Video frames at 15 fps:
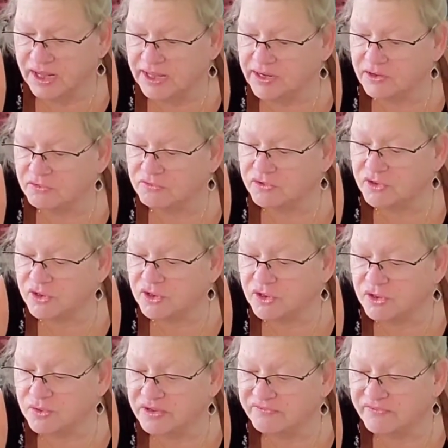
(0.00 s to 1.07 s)
I don't
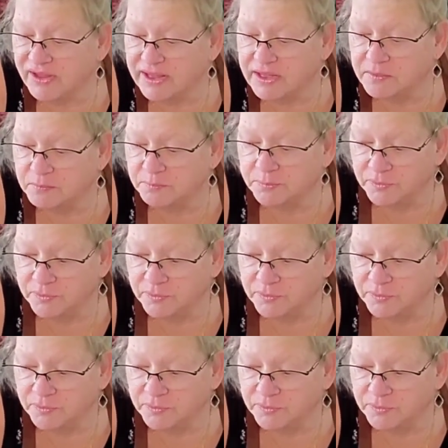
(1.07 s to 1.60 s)
know if I can